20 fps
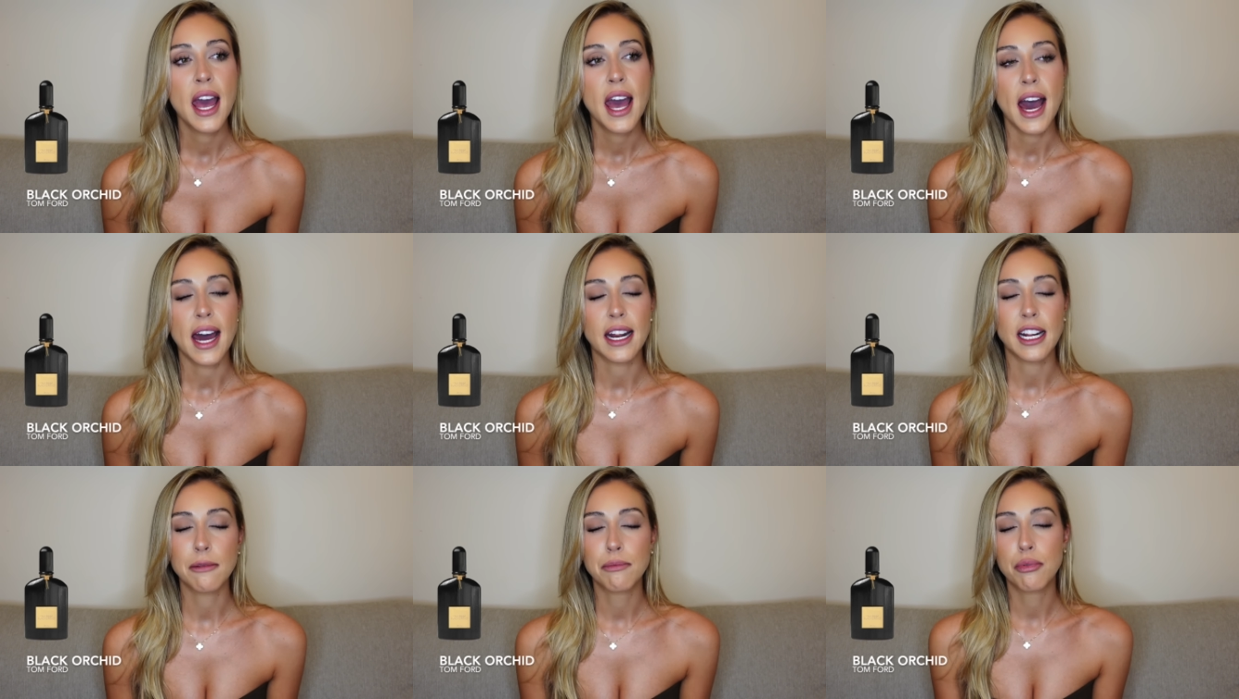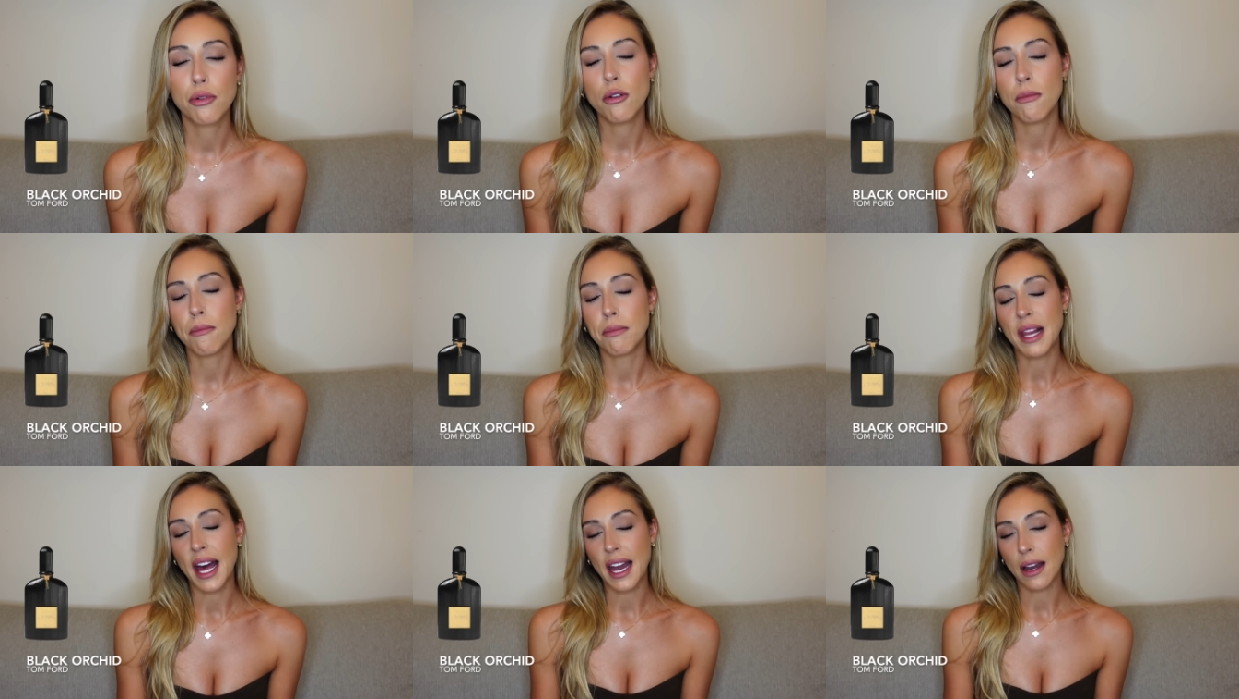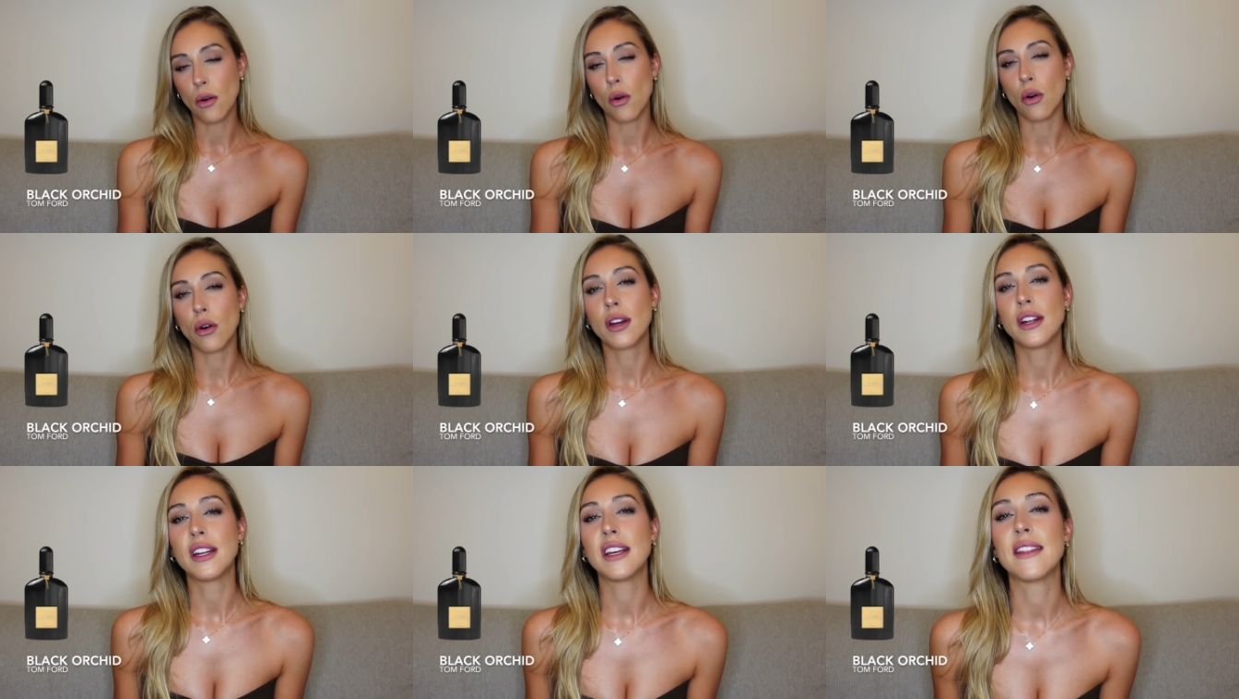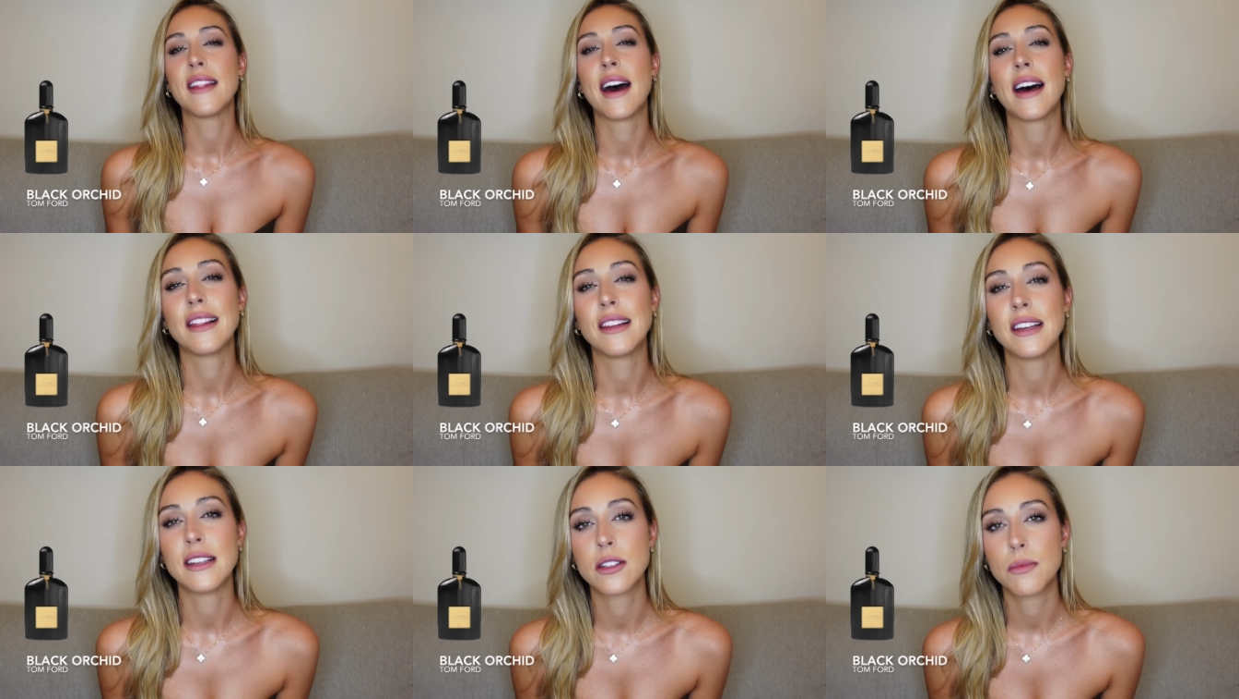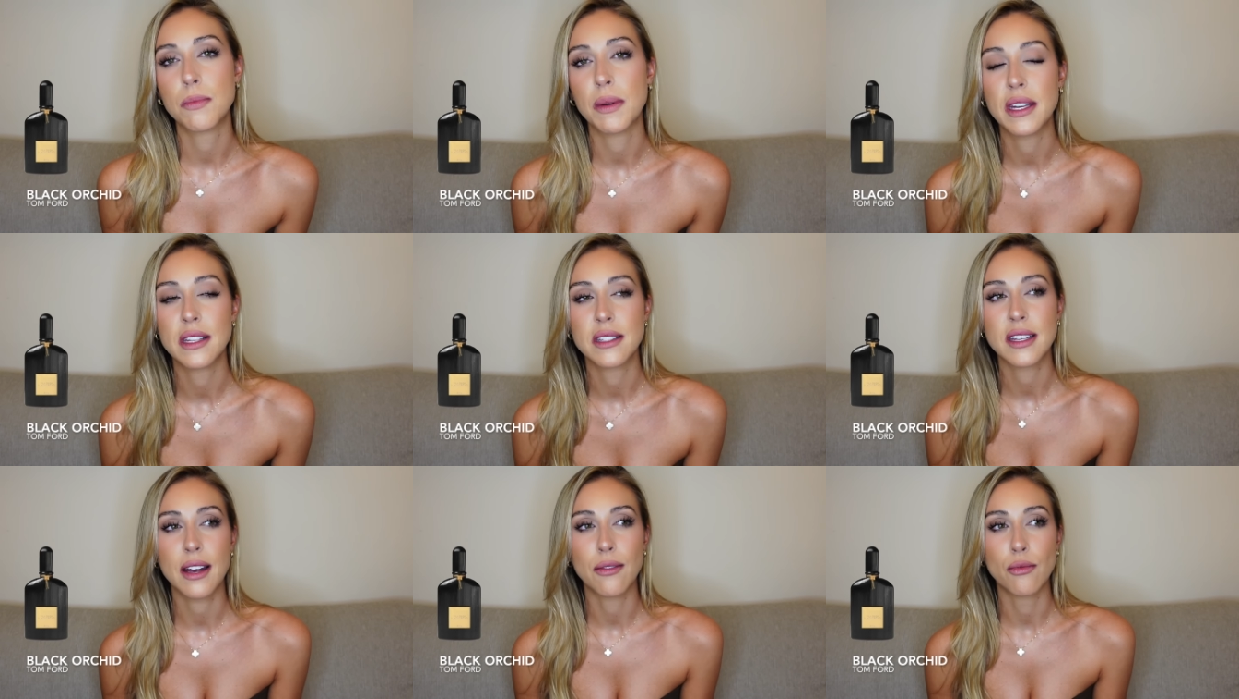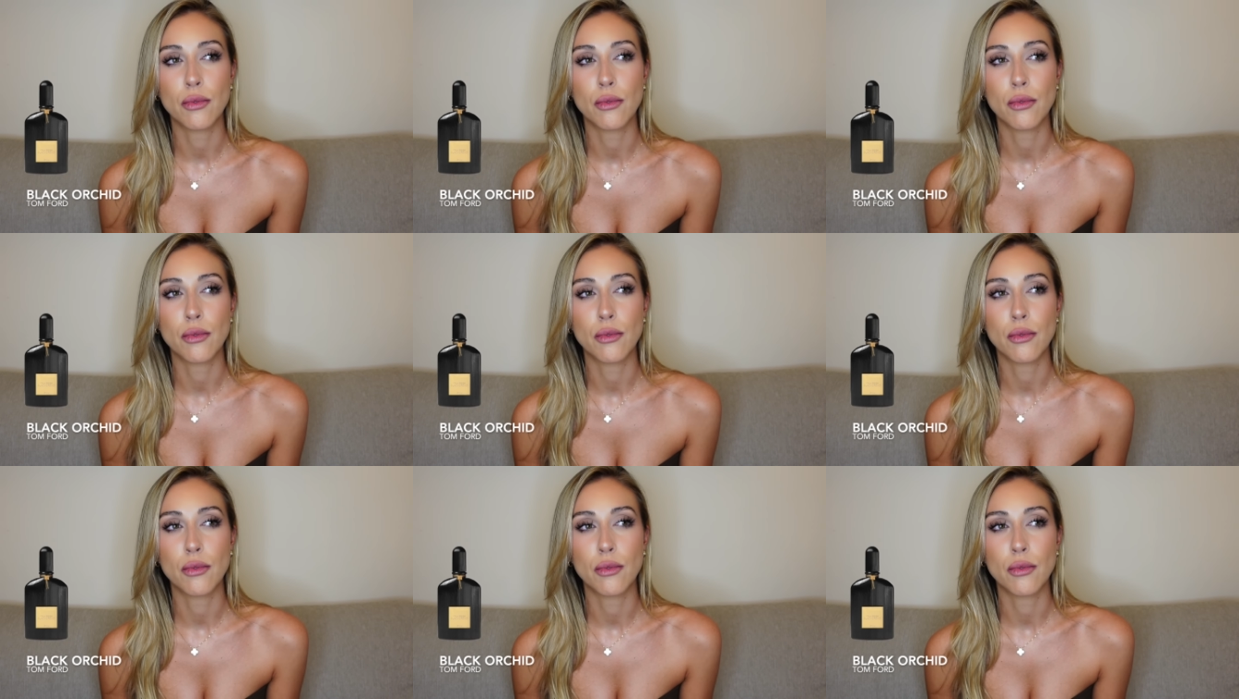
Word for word: and I put Black Orchid in that list because I